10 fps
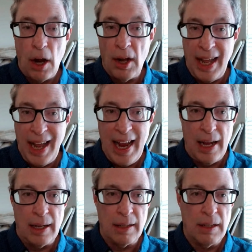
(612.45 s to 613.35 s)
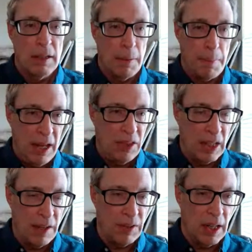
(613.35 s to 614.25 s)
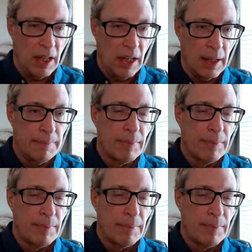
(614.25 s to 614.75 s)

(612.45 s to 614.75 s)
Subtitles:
on hand to pay the dividend